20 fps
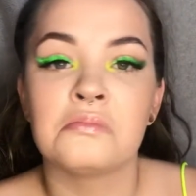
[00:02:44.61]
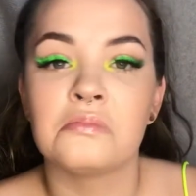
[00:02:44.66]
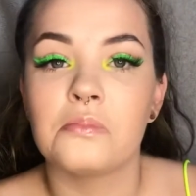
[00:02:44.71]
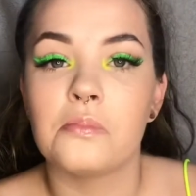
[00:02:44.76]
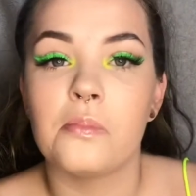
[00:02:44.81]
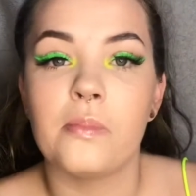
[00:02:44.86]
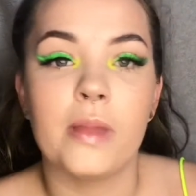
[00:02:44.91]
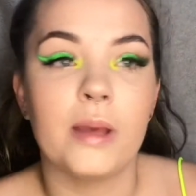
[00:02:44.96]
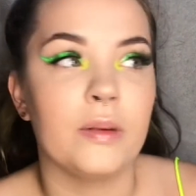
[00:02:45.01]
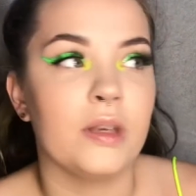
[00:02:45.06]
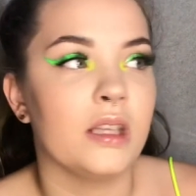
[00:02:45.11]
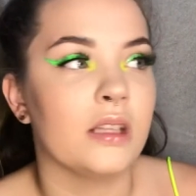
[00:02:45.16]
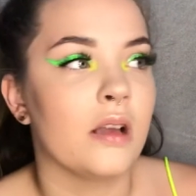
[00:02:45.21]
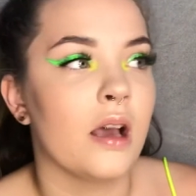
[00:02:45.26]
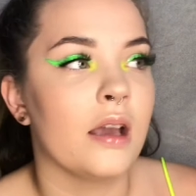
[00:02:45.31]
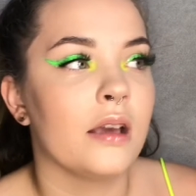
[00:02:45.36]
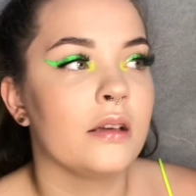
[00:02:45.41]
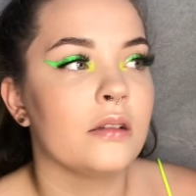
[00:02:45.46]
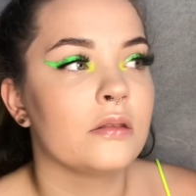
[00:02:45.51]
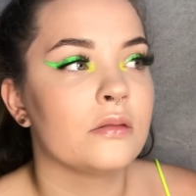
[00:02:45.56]
maybe
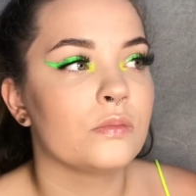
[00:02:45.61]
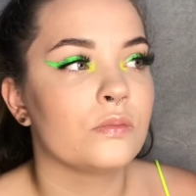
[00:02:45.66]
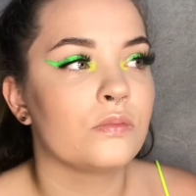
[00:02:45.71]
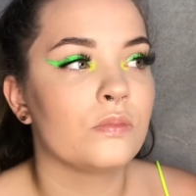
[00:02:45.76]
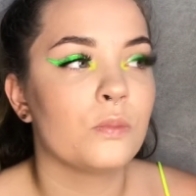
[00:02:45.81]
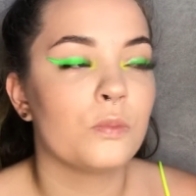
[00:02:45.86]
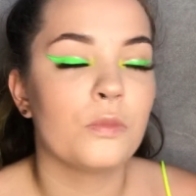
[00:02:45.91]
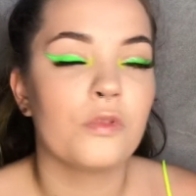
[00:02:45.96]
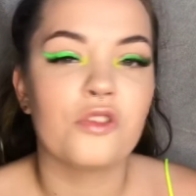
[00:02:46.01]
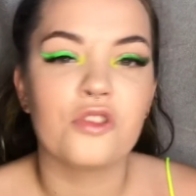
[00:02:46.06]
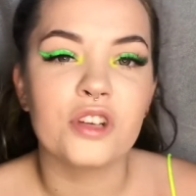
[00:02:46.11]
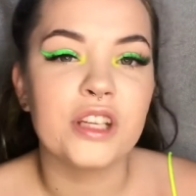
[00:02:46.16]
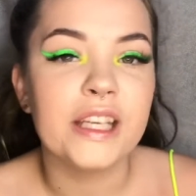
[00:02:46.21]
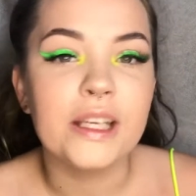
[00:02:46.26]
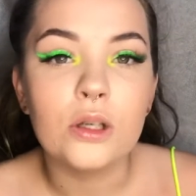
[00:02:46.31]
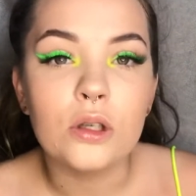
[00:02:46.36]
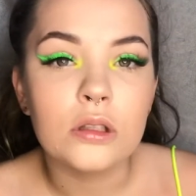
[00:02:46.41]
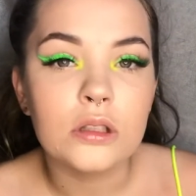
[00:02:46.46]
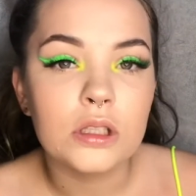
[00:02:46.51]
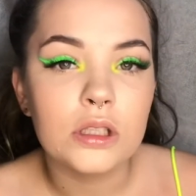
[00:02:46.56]
like 4
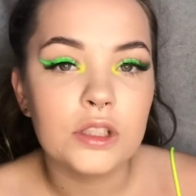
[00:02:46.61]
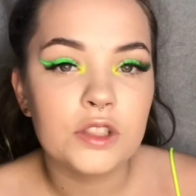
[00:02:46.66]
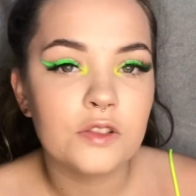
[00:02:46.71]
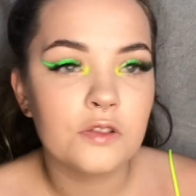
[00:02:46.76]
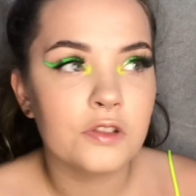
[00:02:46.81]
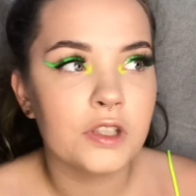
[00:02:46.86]
colours.